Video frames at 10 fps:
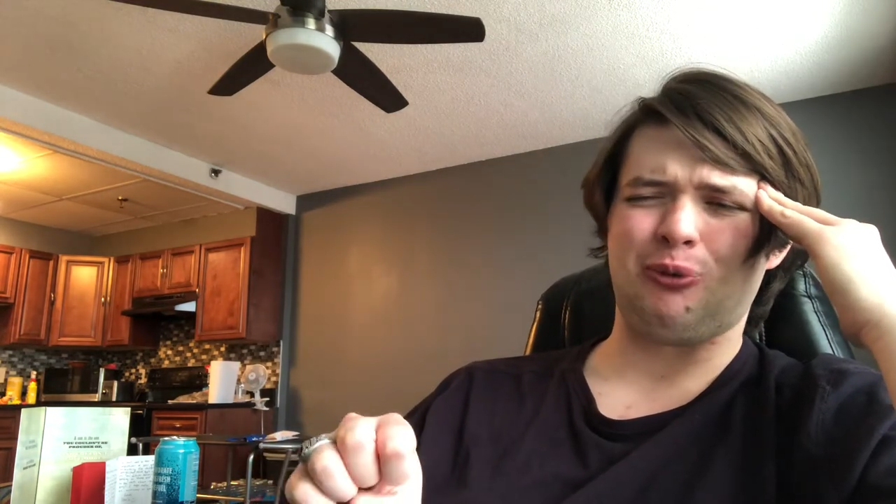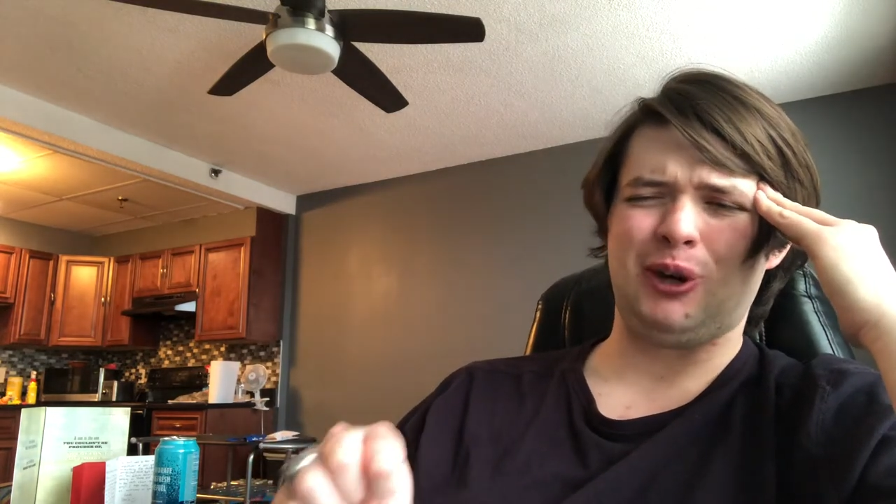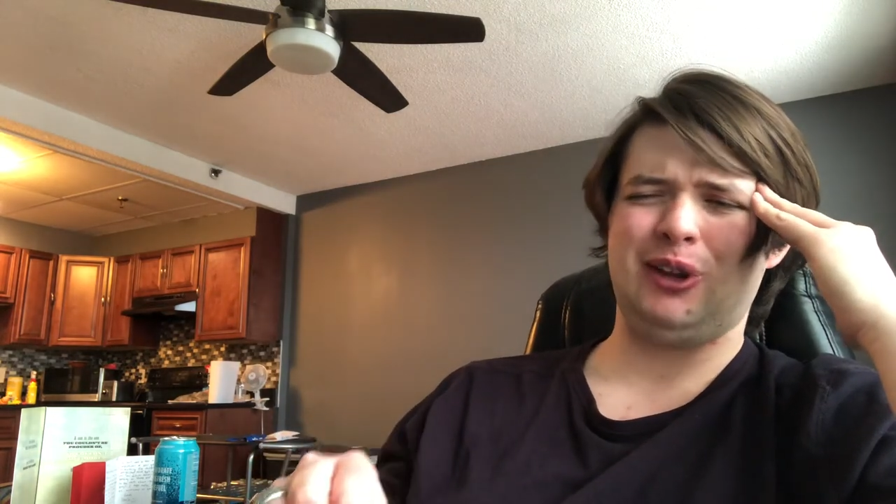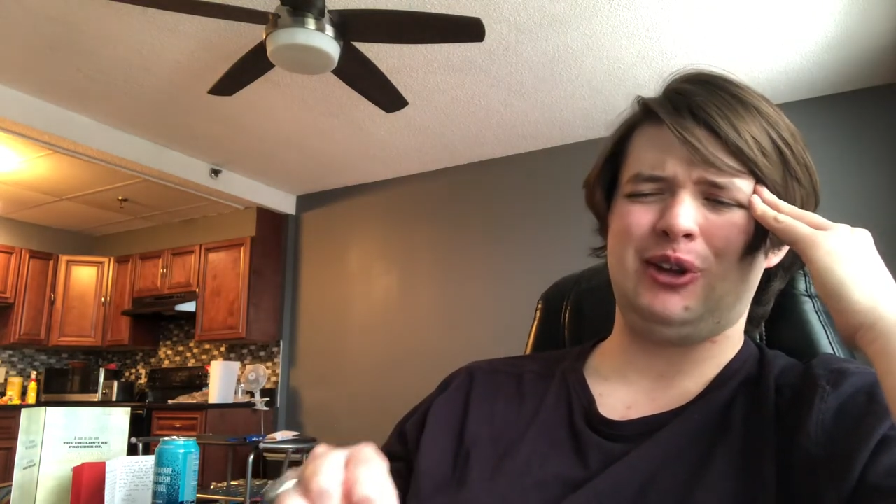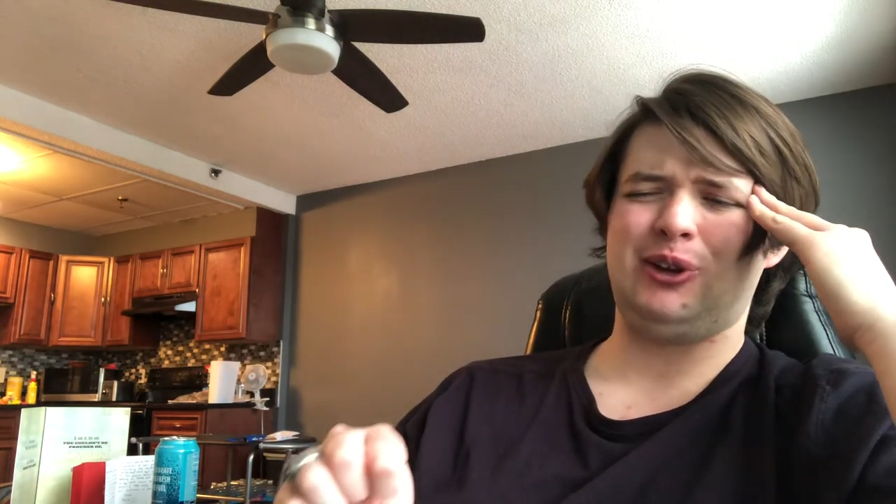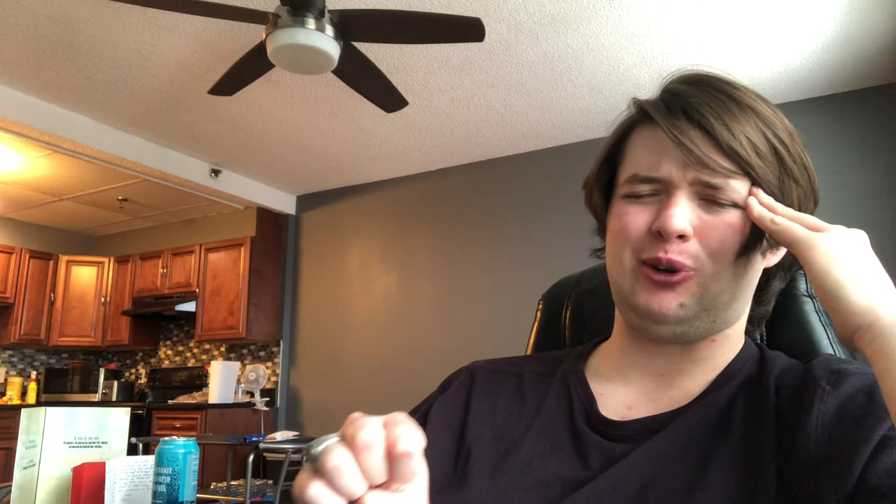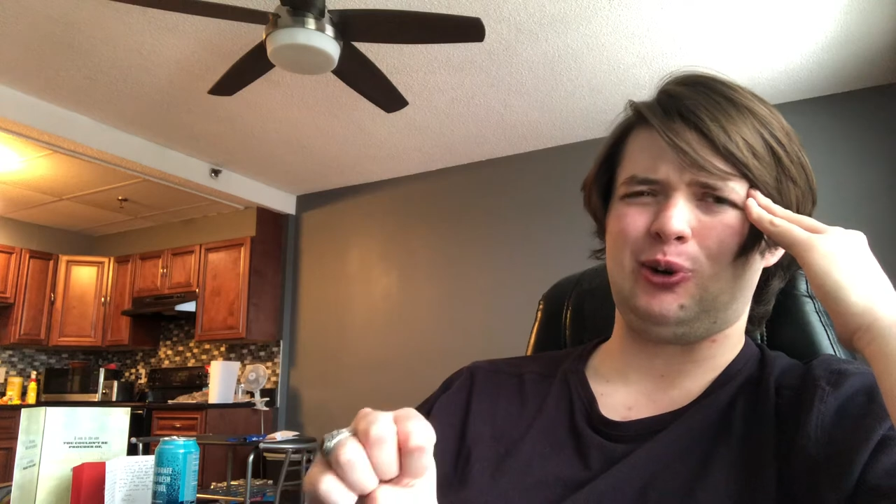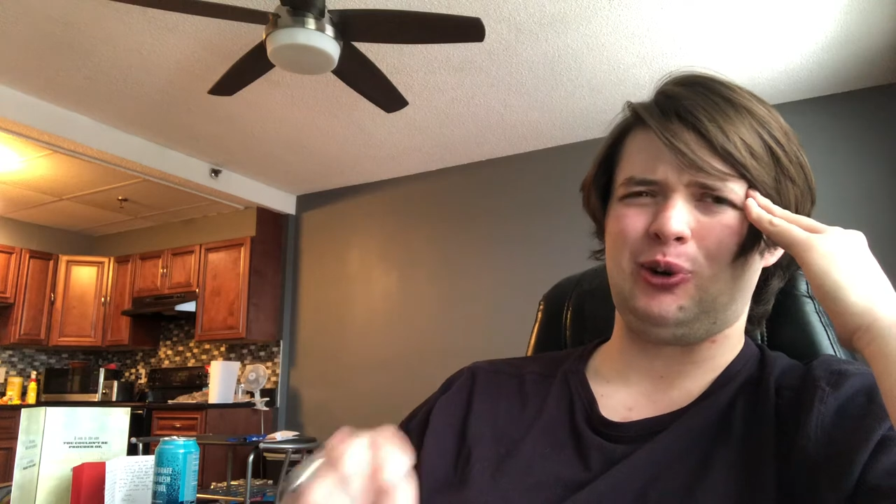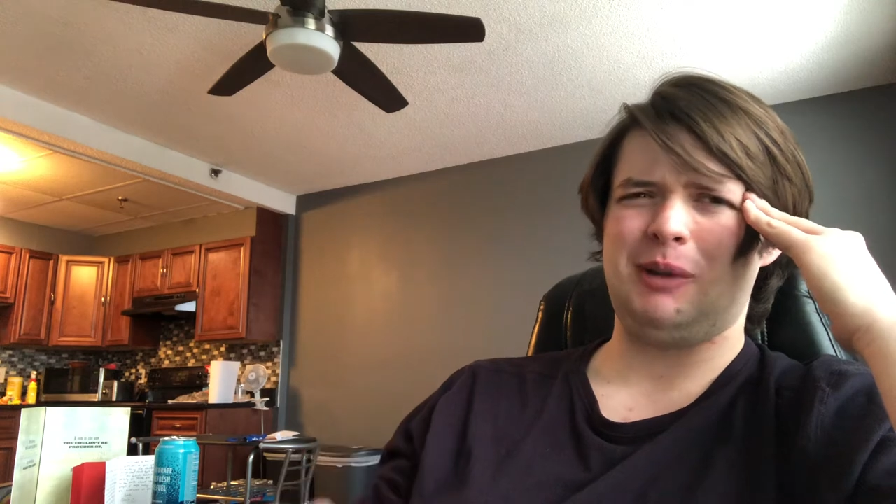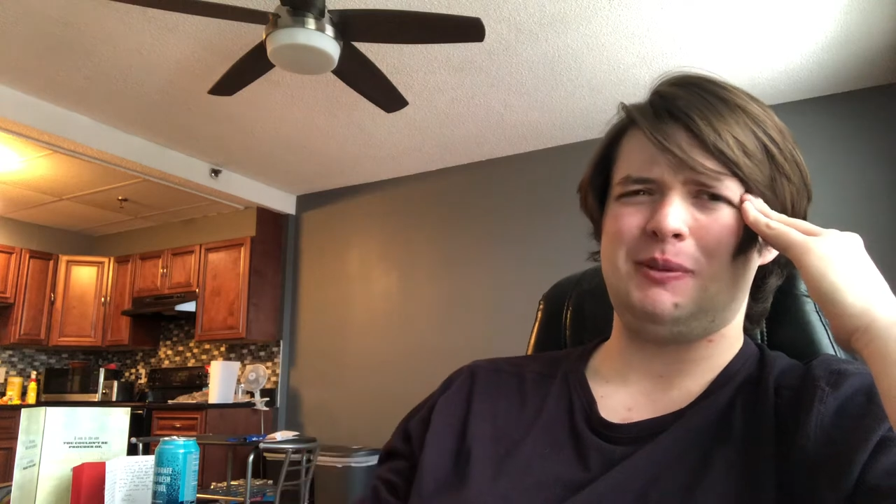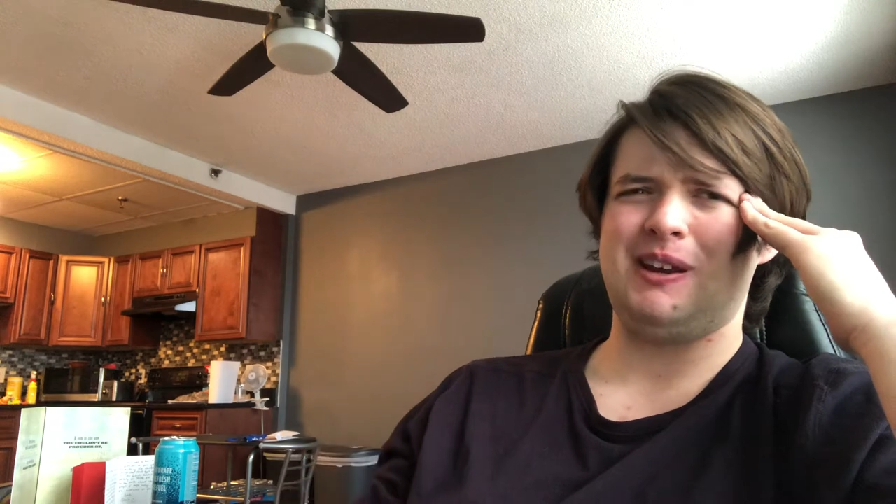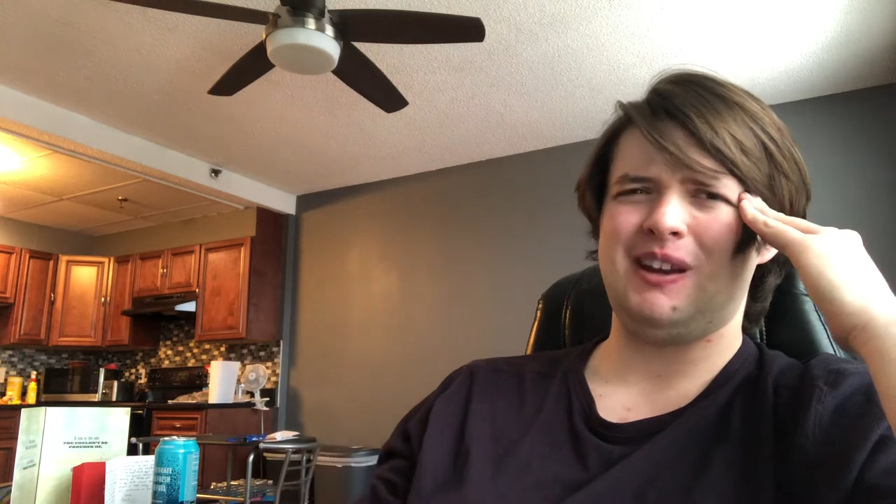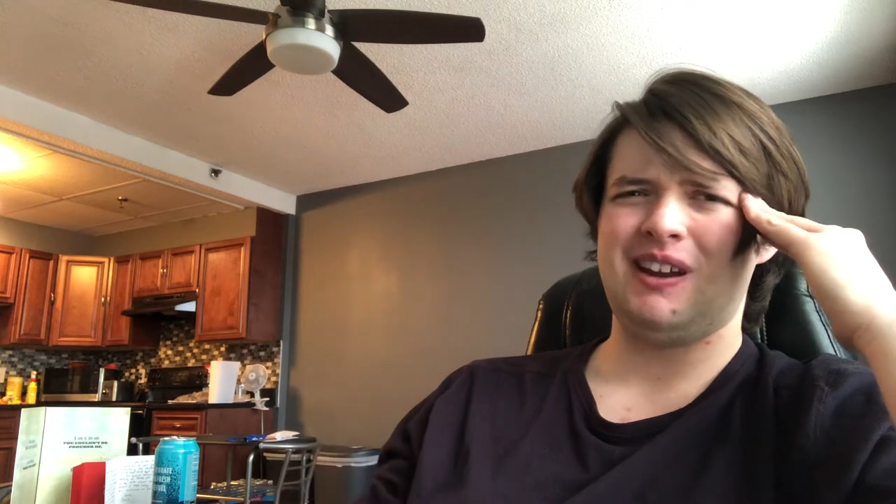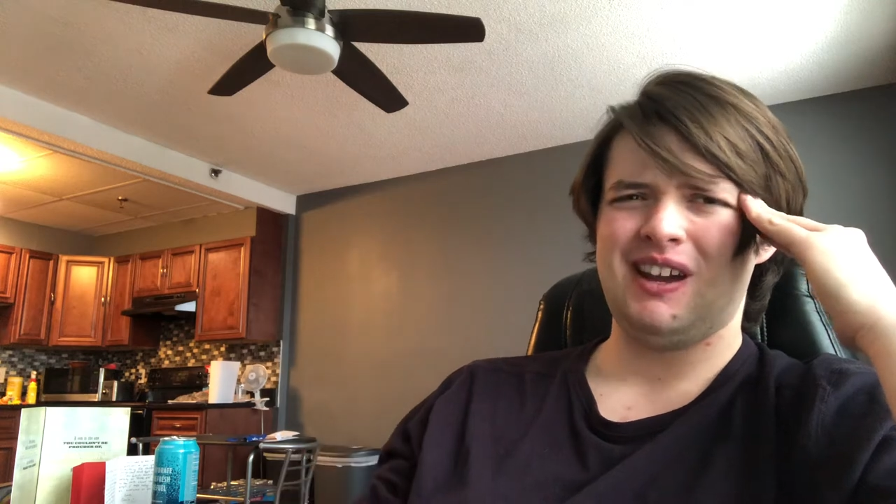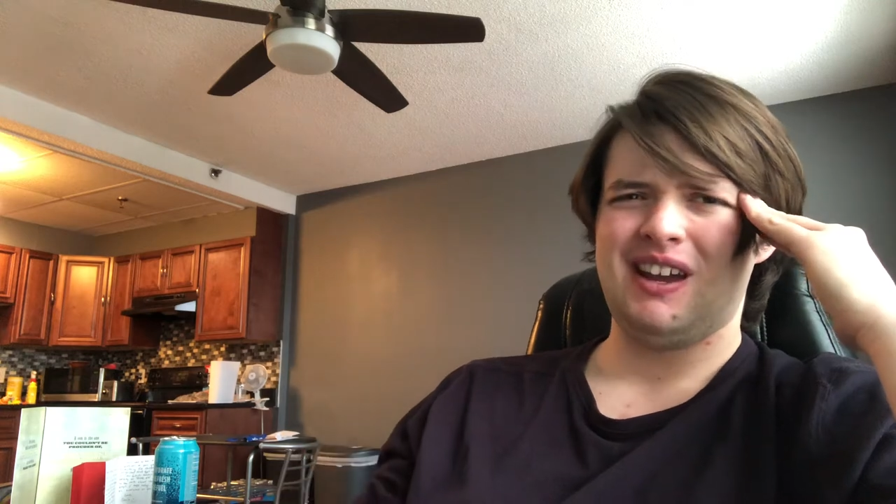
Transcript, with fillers: really creepy